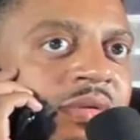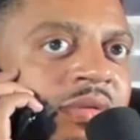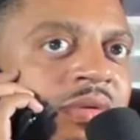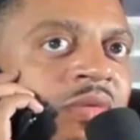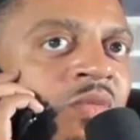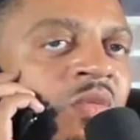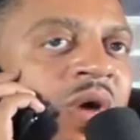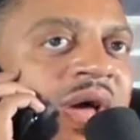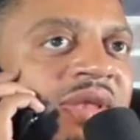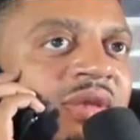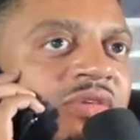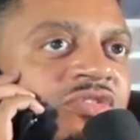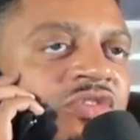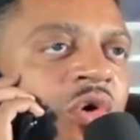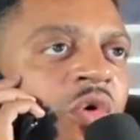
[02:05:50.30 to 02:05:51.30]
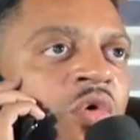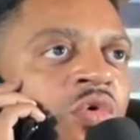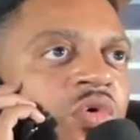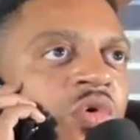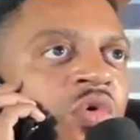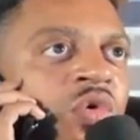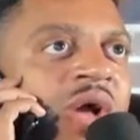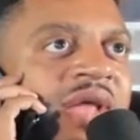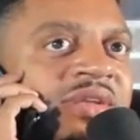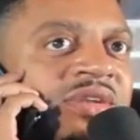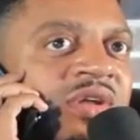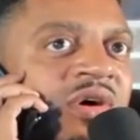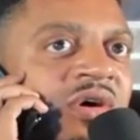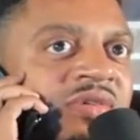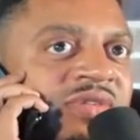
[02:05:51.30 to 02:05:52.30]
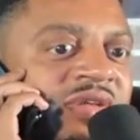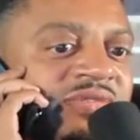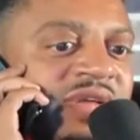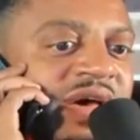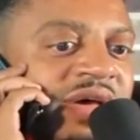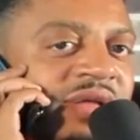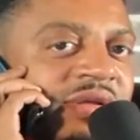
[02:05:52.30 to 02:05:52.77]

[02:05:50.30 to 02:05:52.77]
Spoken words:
What? So who got the dogs outside?